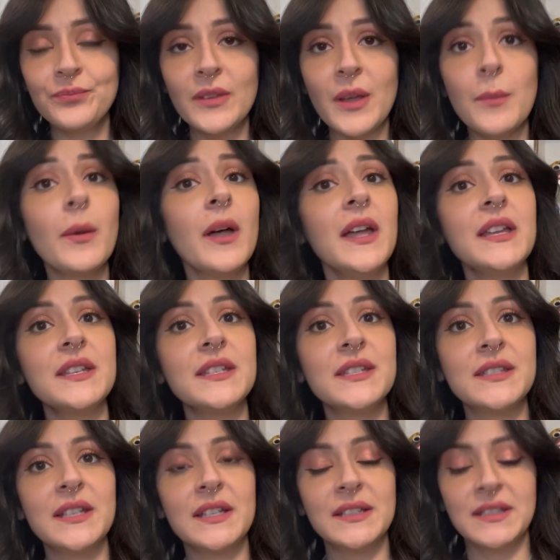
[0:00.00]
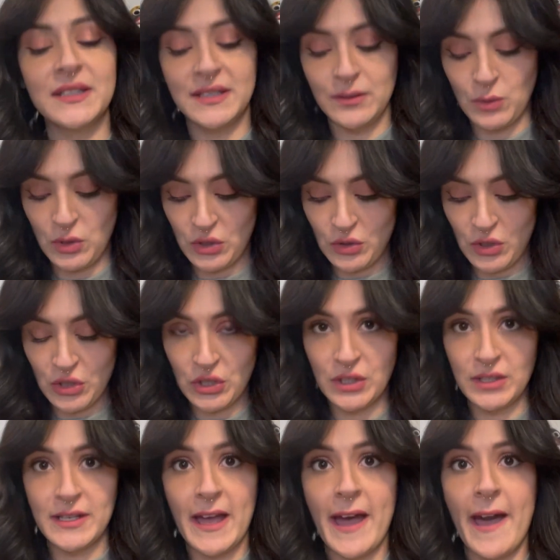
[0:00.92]
But since
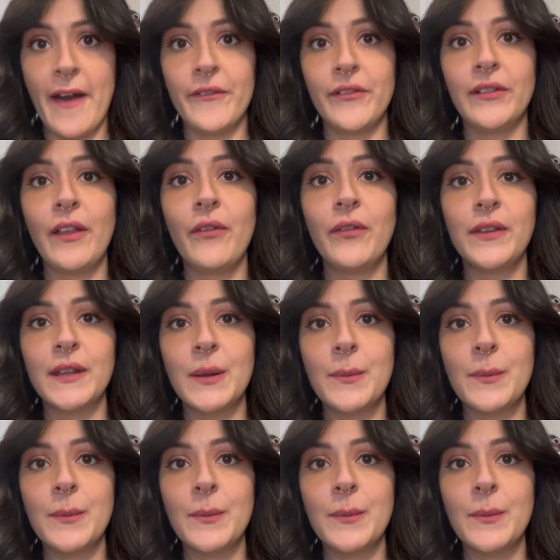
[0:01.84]
restrictions have lifted